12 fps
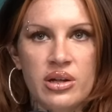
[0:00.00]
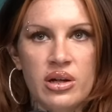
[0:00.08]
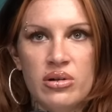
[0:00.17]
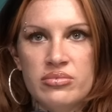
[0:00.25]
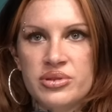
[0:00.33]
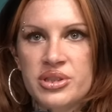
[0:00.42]

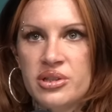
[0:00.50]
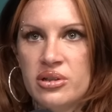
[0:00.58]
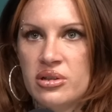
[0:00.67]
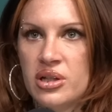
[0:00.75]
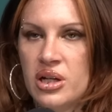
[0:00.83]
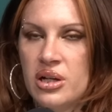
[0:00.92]
no,
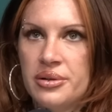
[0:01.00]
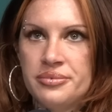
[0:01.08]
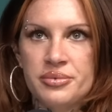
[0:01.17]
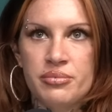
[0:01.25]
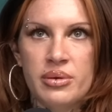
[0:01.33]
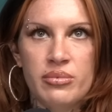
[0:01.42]
still uh
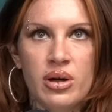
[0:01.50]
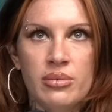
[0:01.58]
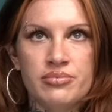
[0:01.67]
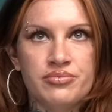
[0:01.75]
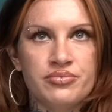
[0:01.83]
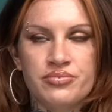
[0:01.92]
my
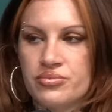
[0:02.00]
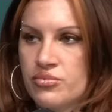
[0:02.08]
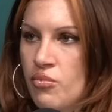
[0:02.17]
mom I thought your